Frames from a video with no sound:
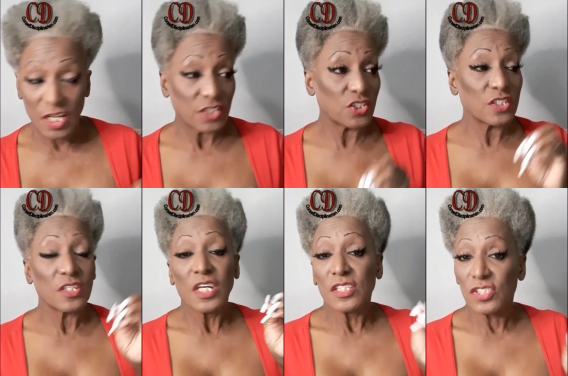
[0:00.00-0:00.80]
not
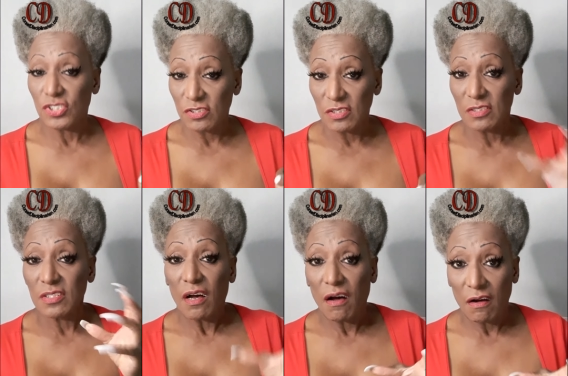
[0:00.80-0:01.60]
just the
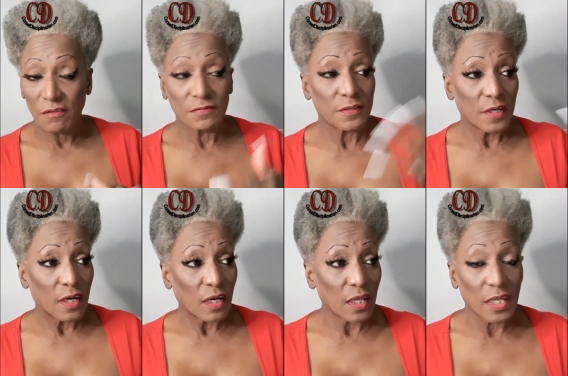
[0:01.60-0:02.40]
sugars of
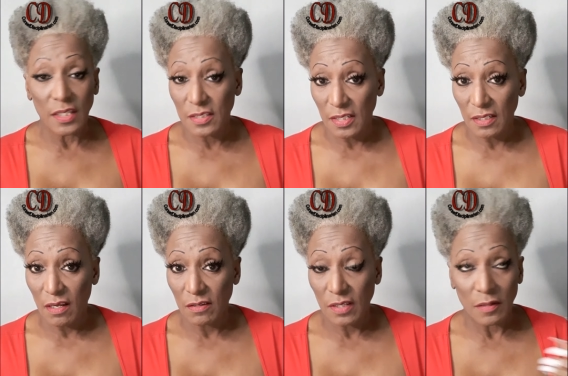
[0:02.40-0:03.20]
eating.
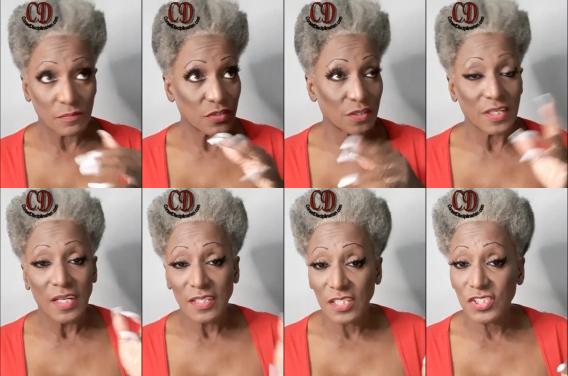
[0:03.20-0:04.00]

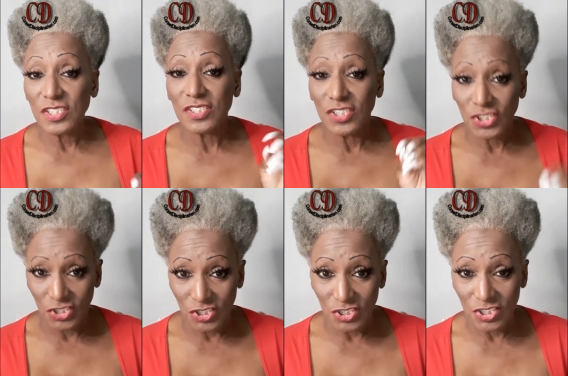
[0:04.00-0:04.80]
Not just the
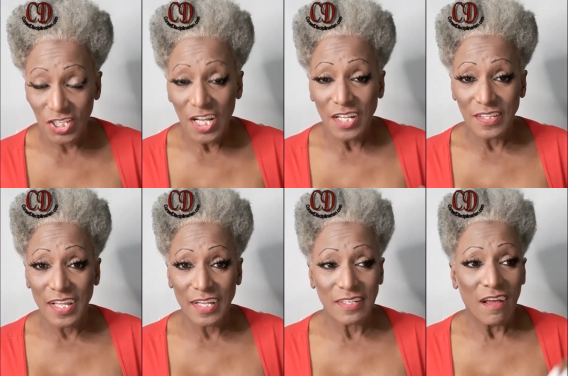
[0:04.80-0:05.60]
sugars
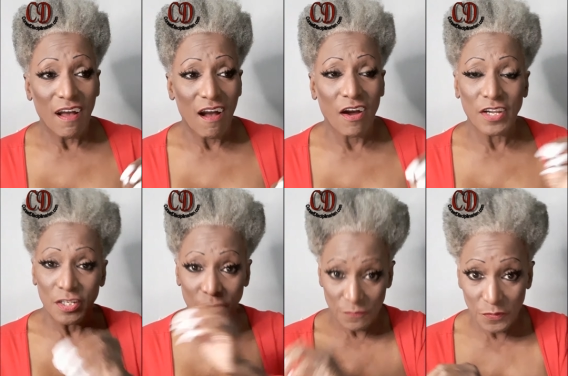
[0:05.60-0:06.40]
that are
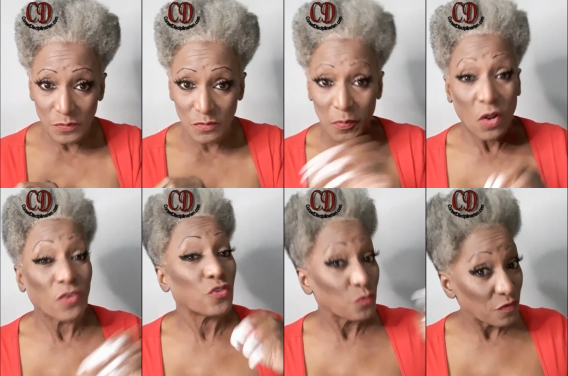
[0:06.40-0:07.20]
in fruits, but
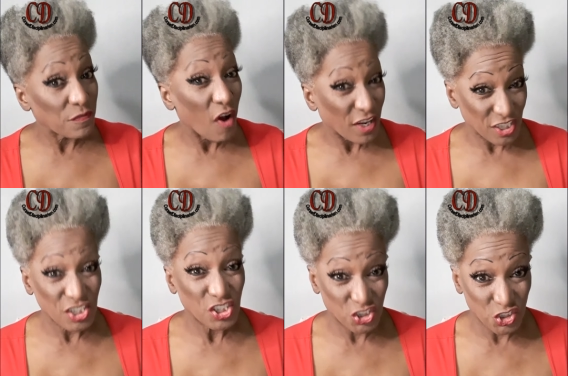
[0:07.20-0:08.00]
also refined
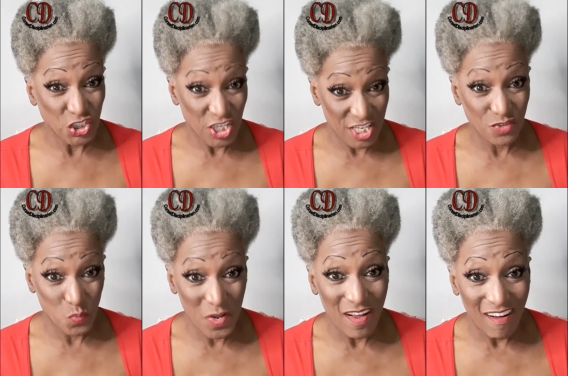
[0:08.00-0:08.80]
sugar as
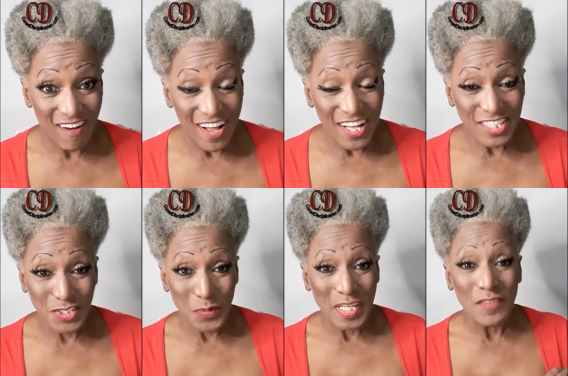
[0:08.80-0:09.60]
well.
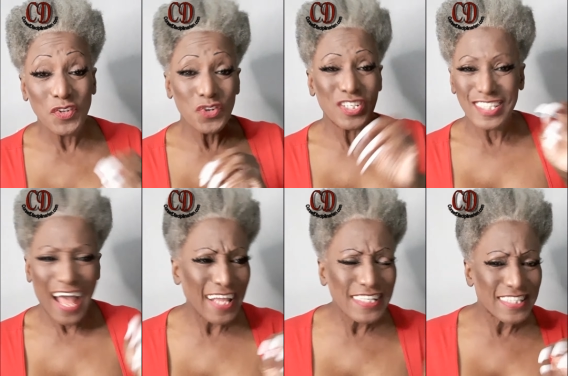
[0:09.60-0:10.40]
So even your
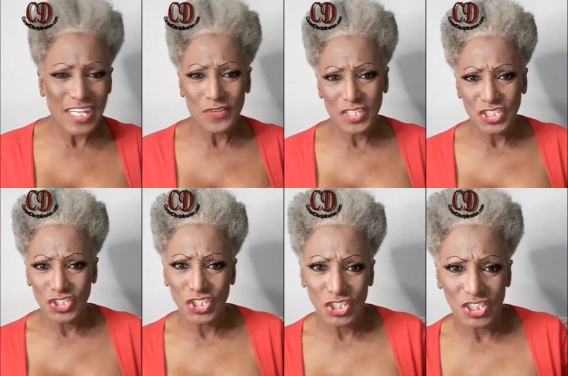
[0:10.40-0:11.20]
dietary
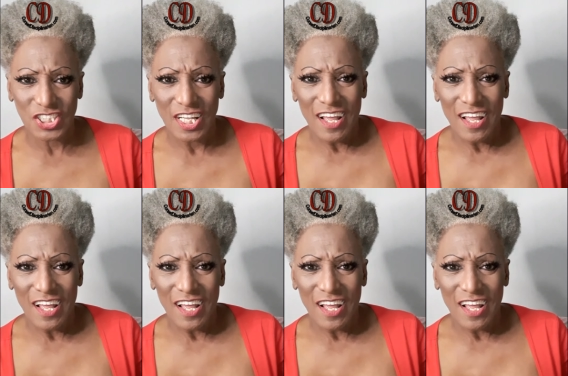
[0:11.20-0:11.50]
sugars,